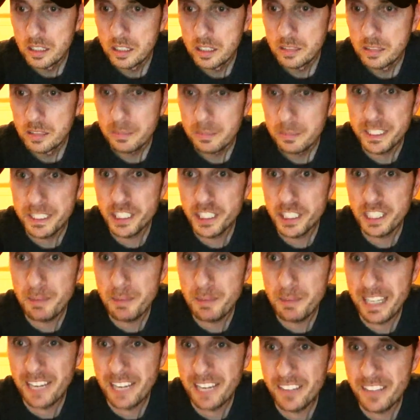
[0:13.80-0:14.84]
Make sure you
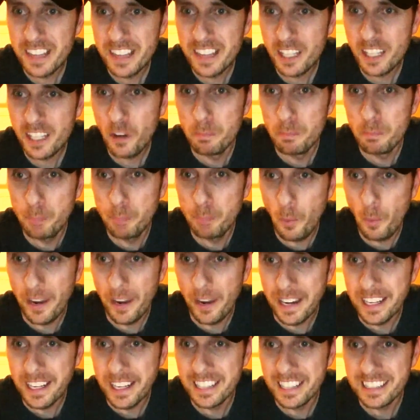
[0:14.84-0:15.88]
make everything go boing
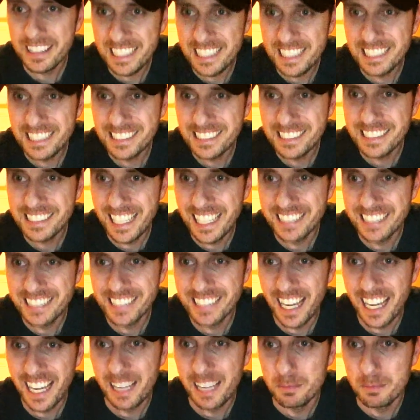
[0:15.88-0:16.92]
at least 10
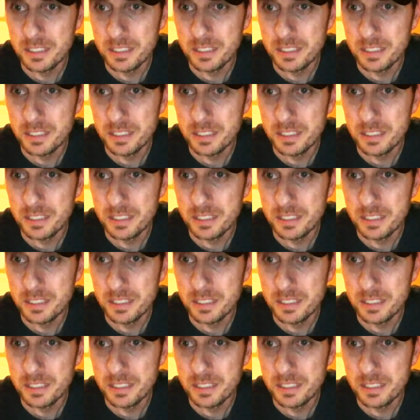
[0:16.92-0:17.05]
times.